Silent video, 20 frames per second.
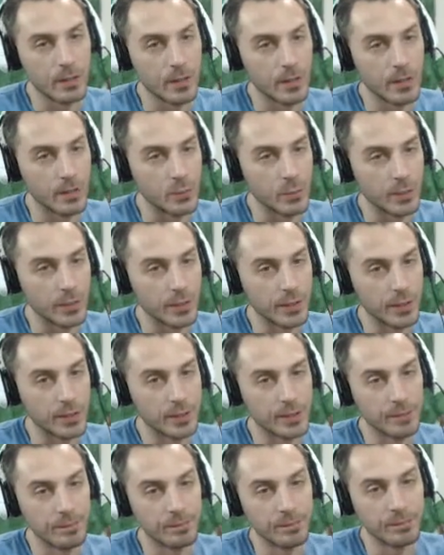it is what it
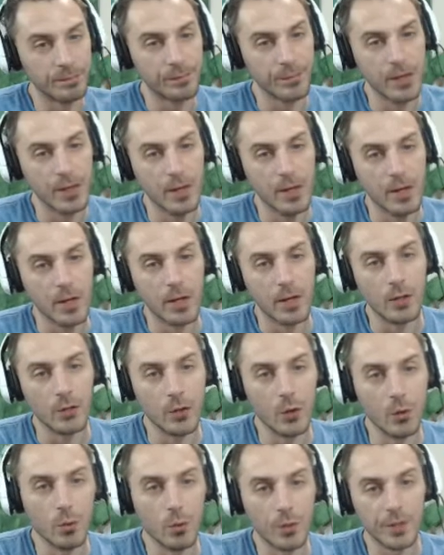is.
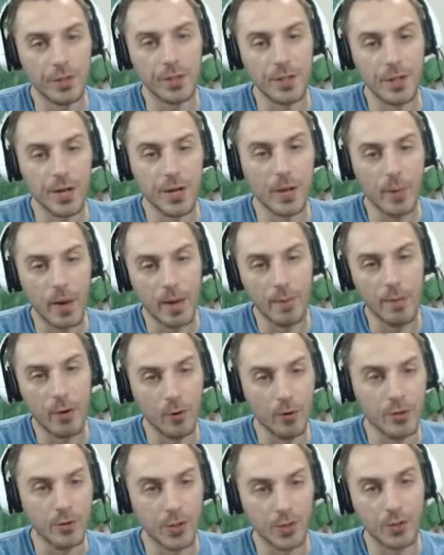No worries there. My
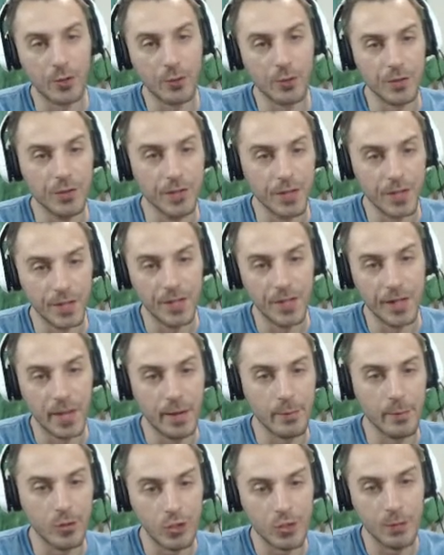opponent's going to do 60
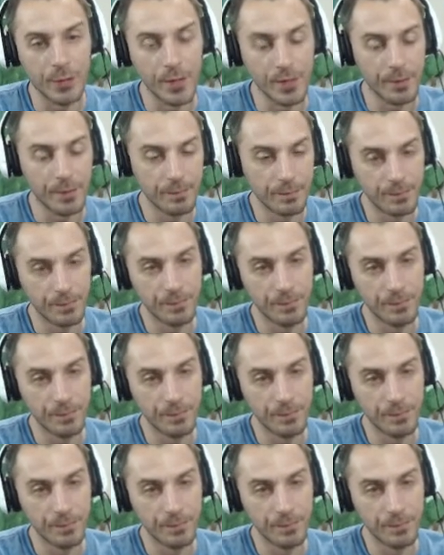damage to me,